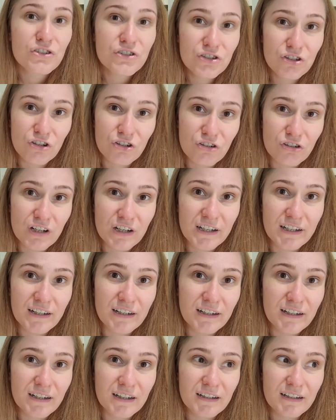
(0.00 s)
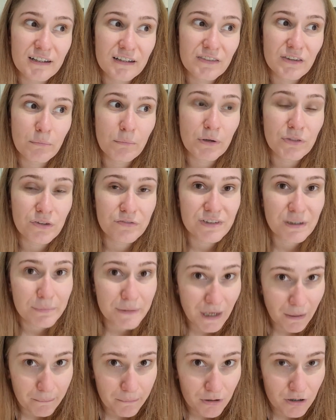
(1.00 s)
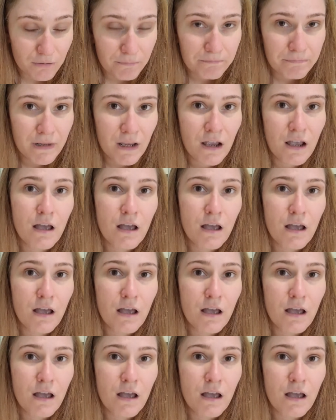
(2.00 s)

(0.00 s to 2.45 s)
during the month of September